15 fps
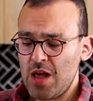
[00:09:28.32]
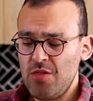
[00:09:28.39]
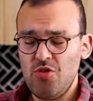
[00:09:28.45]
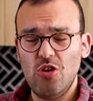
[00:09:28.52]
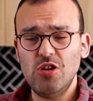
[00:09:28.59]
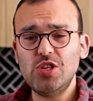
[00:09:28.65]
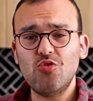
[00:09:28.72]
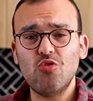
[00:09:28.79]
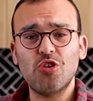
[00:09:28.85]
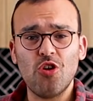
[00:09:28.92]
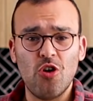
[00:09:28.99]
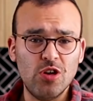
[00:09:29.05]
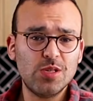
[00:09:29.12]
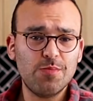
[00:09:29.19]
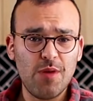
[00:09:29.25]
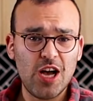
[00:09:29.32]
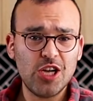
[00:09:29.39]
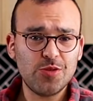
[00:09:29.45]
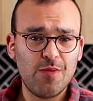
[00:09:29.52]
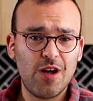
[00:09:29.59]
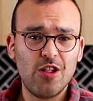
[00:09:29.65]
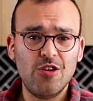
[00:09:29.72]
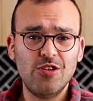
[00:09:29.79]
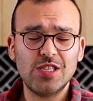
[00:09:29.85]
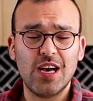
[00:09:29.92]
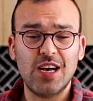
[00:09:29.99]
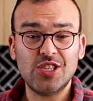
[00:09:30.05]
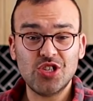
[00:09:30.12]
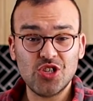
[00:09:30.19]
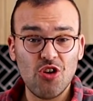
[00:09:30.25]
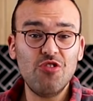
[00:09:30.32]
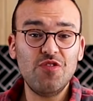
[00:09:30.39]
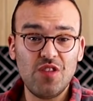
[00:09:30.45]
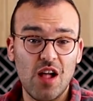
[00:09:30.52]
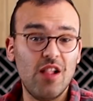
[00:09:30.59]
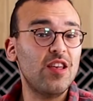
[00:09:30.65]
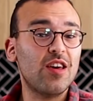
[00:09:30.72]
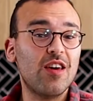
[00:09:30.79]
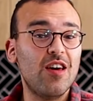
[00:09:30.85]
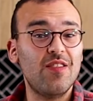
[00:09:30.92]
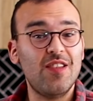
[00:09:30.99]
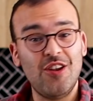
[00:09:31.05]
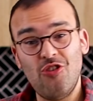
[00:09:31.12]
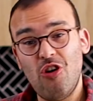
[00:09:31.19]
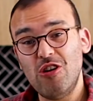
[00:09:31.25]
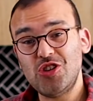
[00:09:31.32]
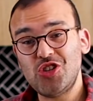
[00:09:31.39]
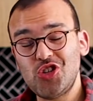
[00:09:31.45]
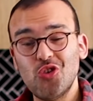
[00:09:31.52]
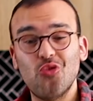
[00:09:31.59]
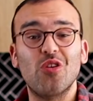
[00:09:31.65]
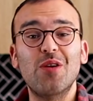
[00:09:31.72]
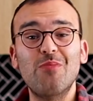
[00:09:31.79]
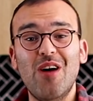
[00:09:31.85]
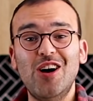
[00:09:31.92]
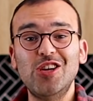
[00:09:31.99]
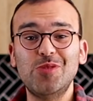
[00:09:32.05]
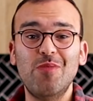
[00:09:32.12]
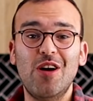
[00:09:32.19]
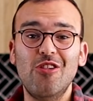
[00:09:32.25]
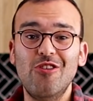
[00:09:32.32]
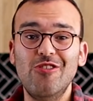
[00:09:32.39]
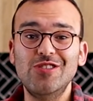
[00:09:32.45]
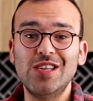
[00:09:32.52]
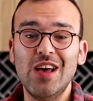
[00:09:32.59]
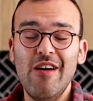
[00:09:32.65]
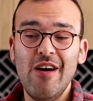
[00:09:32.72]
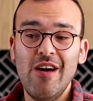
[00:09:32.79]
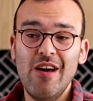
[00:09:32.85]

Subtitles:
And those little ghost marshmallows are so delicate. They're not chewy marshmallows.